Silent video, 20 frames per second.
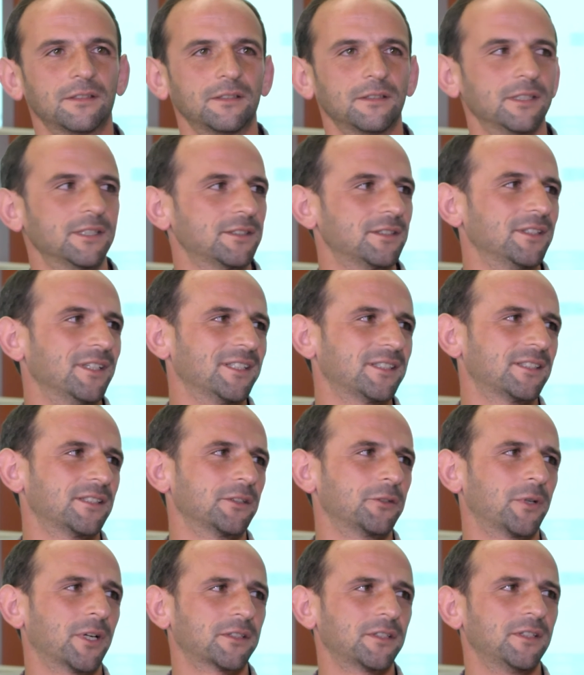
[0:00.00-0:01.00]
Liz Nisk
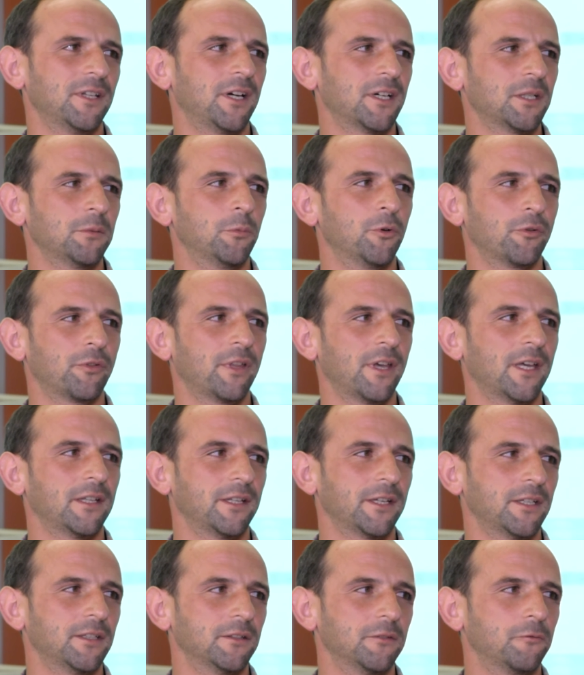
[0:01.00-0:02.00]
and Greg Tanaka both had
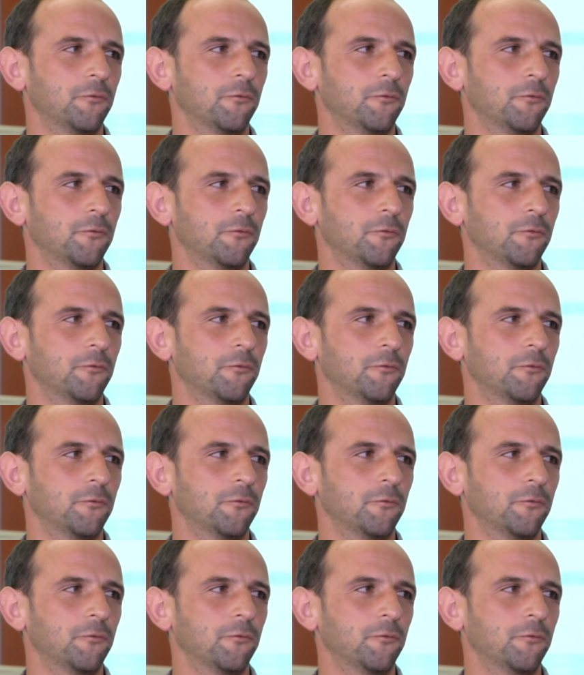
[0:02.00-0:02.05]
like in the